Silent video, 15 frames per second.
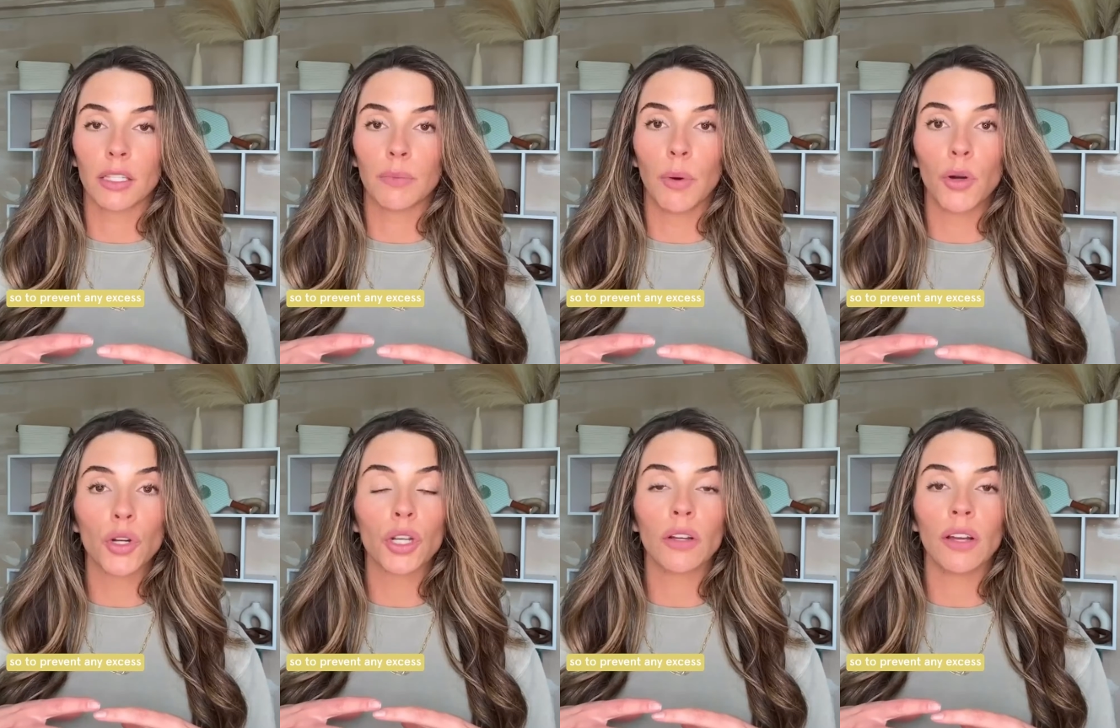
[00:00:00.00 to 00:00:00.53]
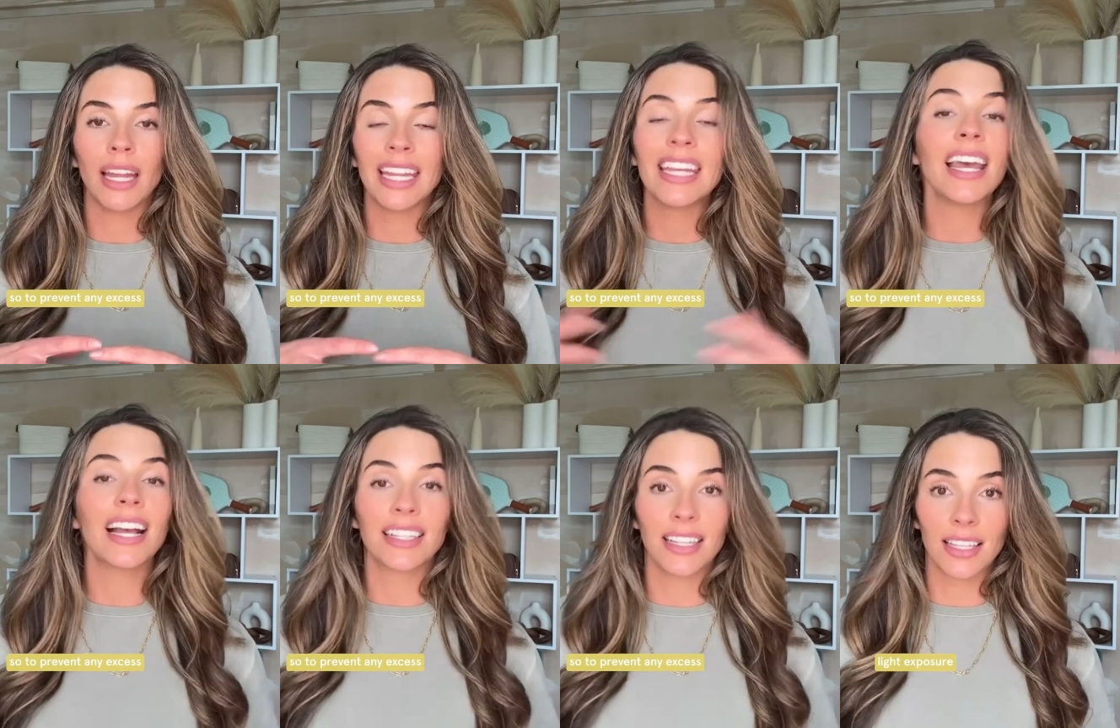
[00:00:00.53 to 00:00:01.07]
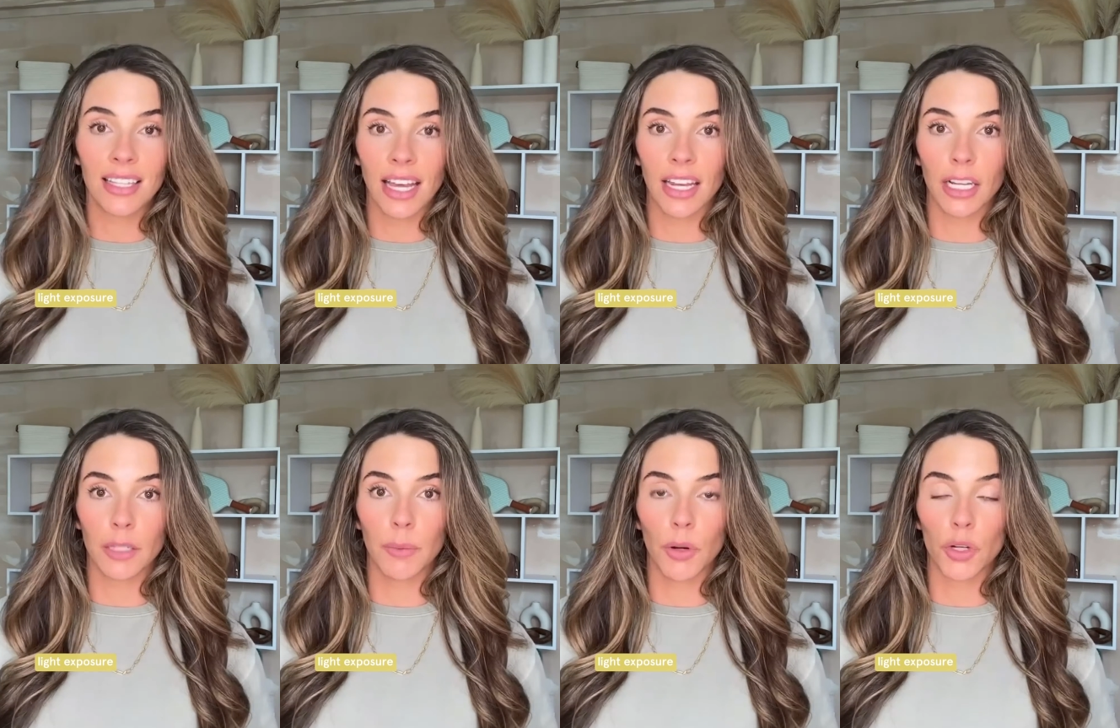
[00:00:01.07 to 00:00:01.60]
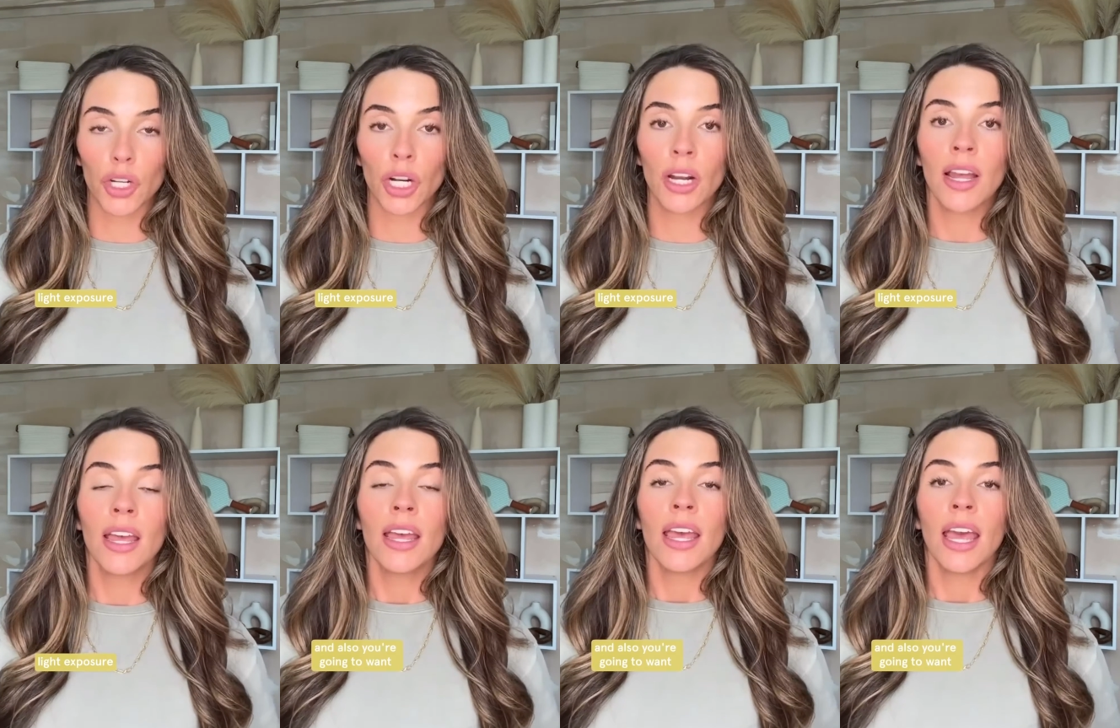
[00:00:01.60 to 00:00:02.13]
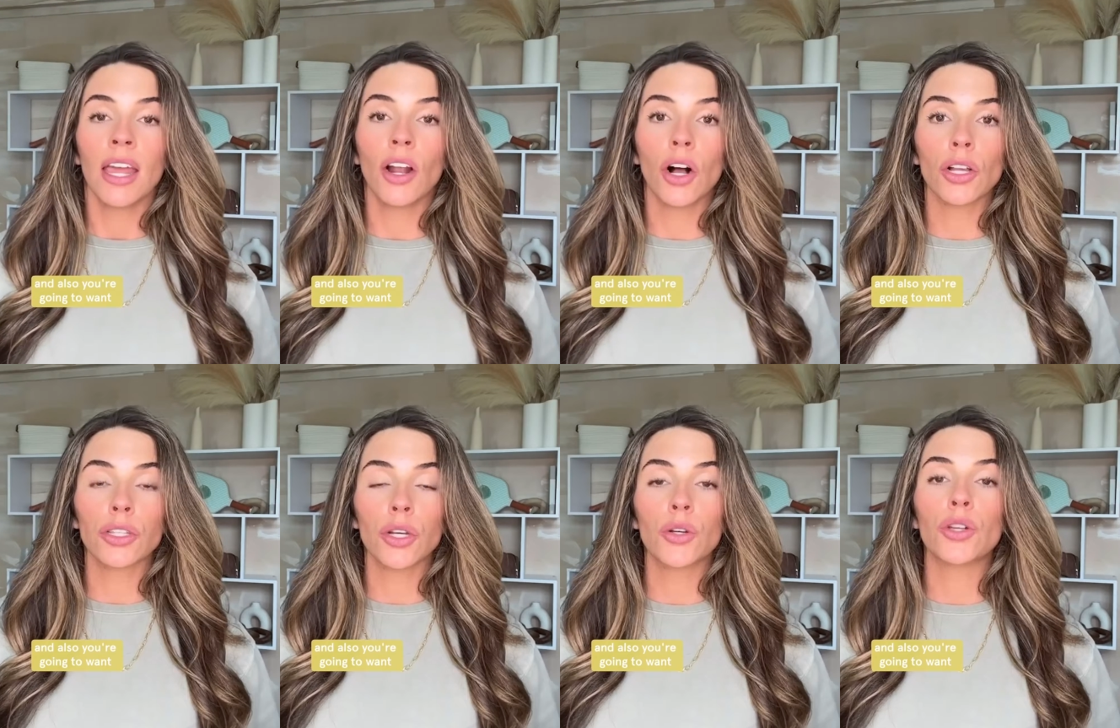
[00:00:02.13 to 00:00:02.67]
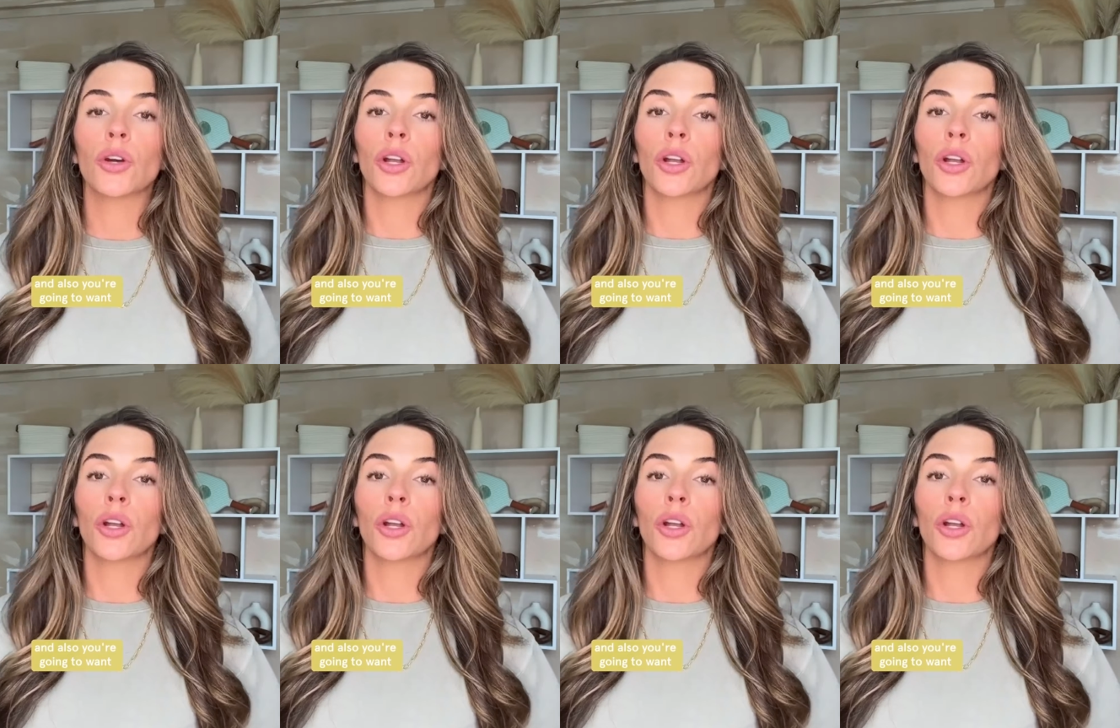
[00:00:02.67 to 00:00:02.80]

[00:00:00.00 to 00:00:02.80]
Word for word: to prevent any excess light exposure, and also you're gonna